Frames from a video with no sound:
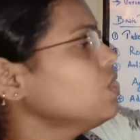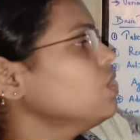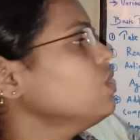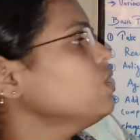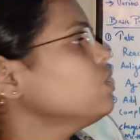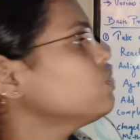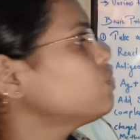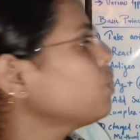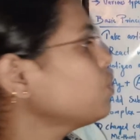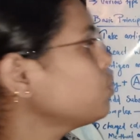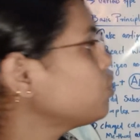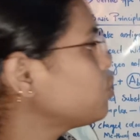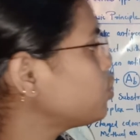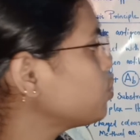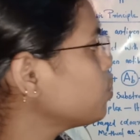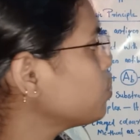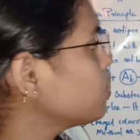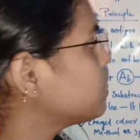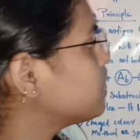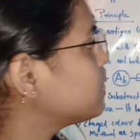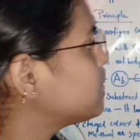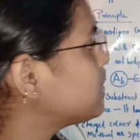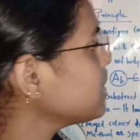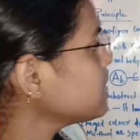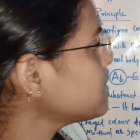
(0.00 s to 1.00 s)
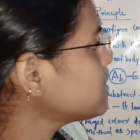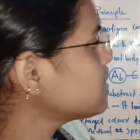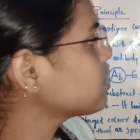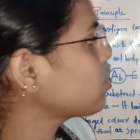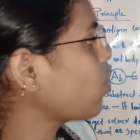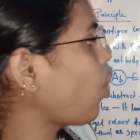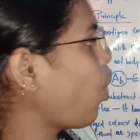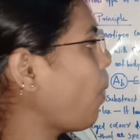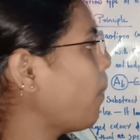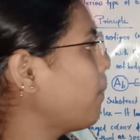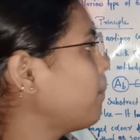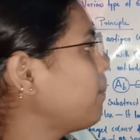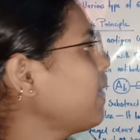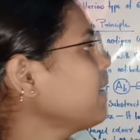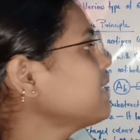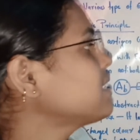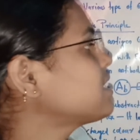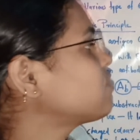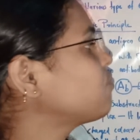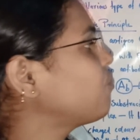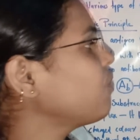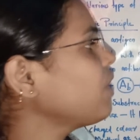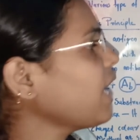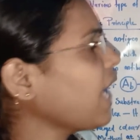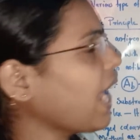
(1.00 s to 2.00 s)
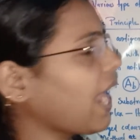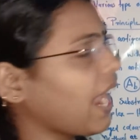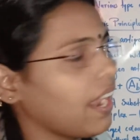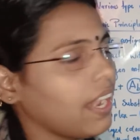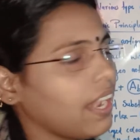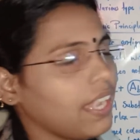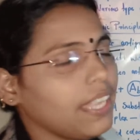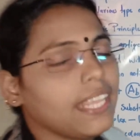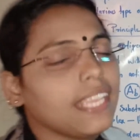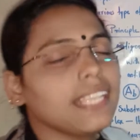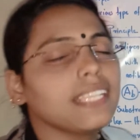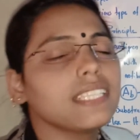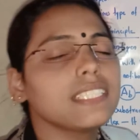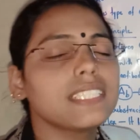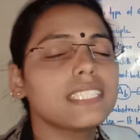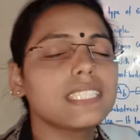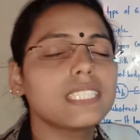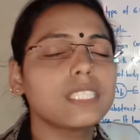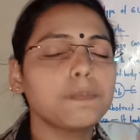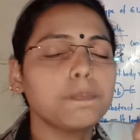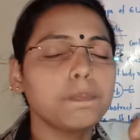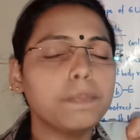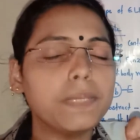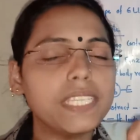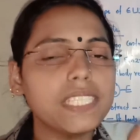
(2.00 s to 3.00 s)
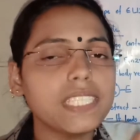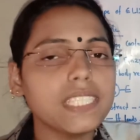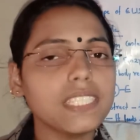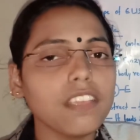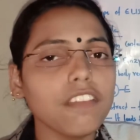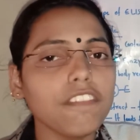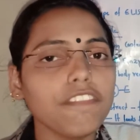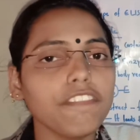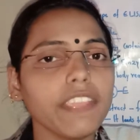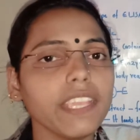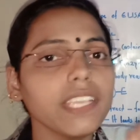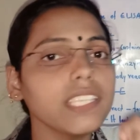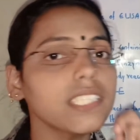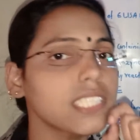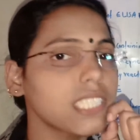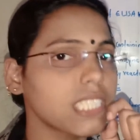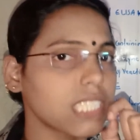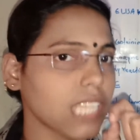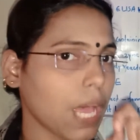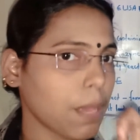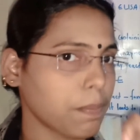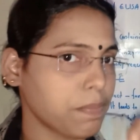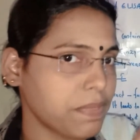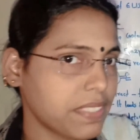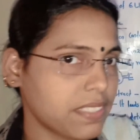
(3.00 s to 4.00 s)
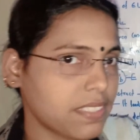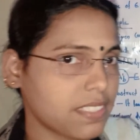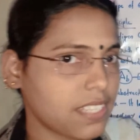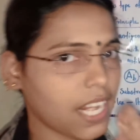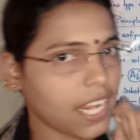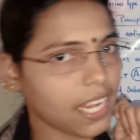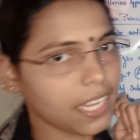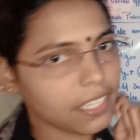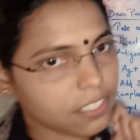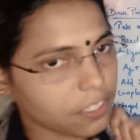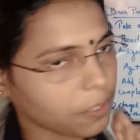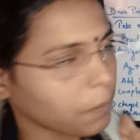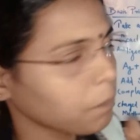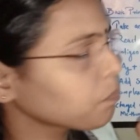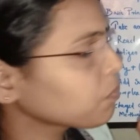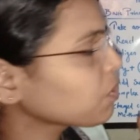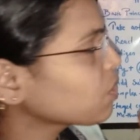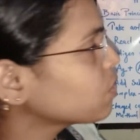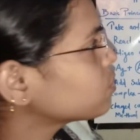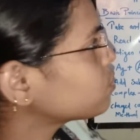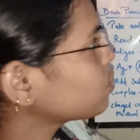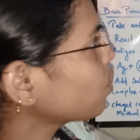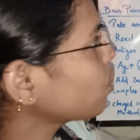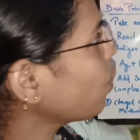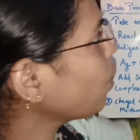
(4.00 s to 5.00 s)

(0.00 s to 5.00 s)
So to this complex we adding specific substrate. So